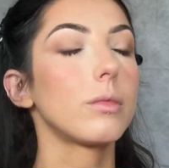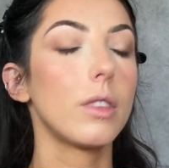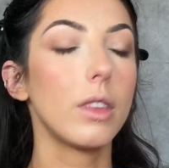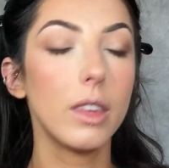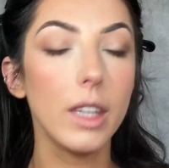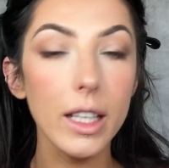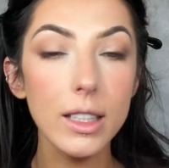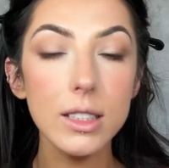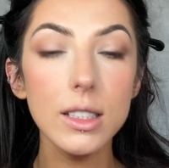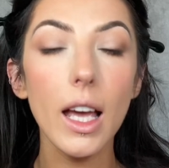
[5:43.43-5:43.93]

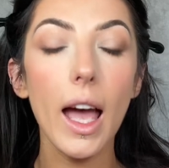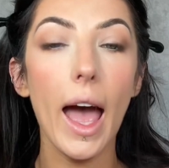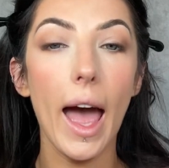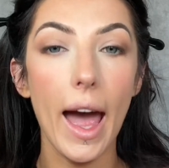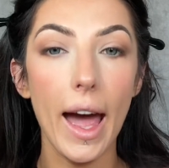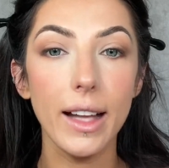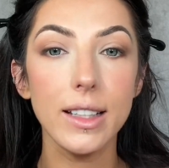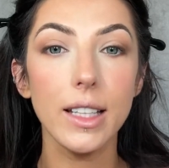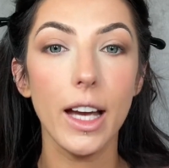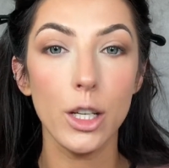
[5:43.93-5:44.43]
This
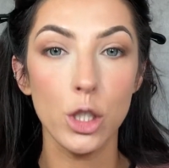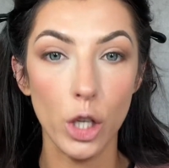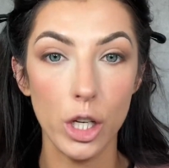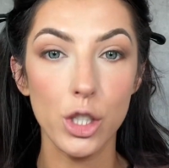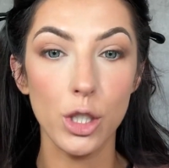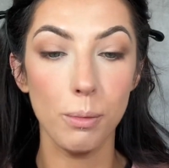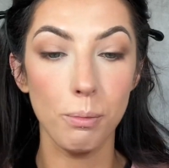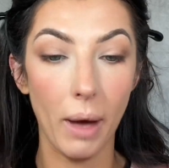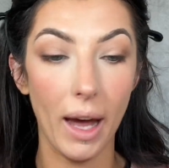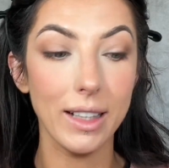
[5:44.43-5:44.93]
adds
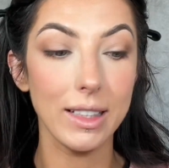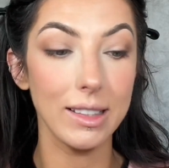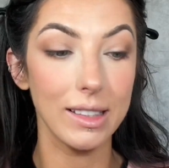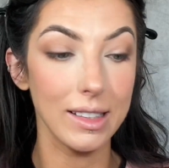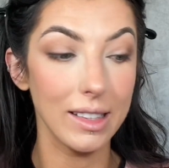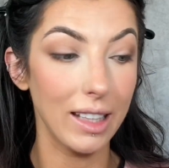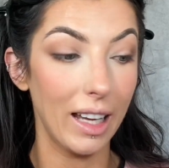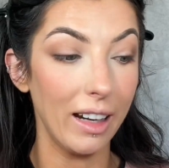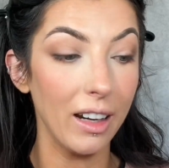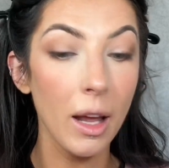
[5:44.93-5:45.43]
hydration back to the
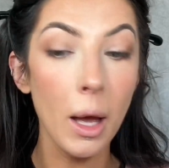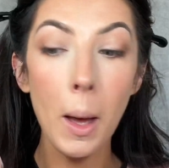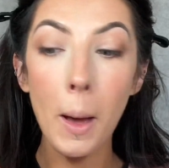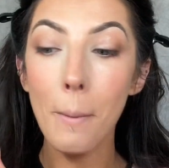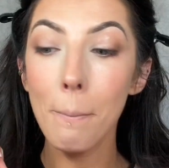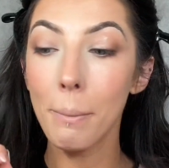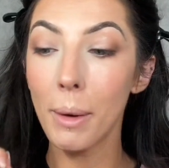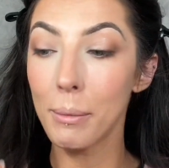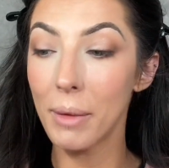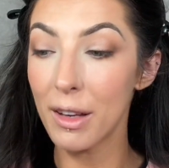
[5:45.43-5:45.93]
skin.
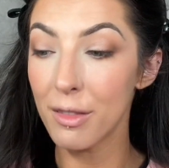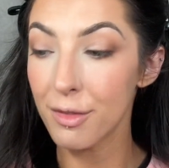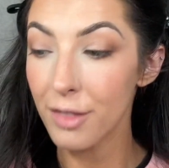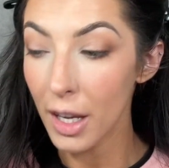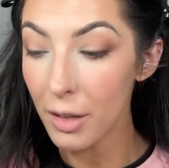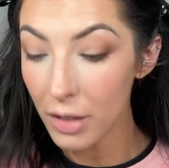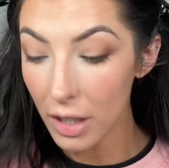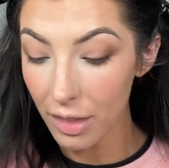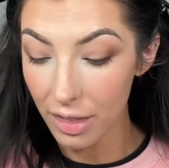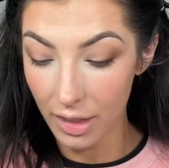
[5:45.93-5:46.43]
But my
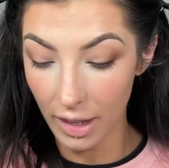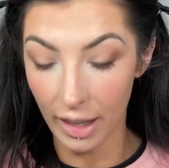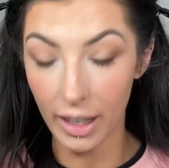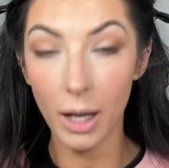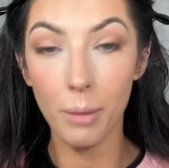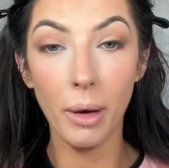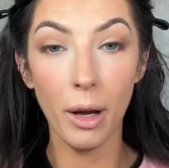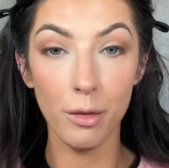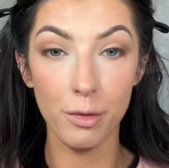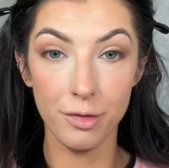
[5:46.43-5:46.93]
favorite thing
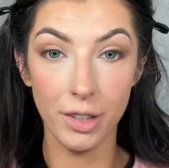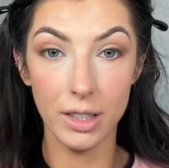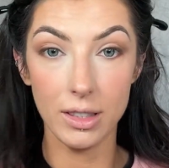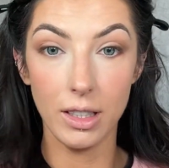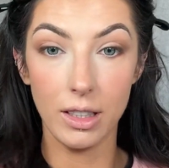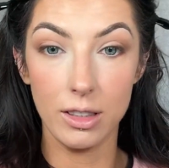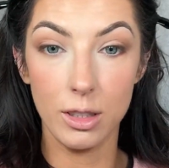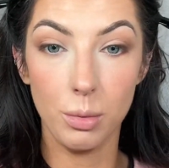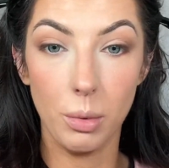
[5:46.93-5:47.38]
about fixing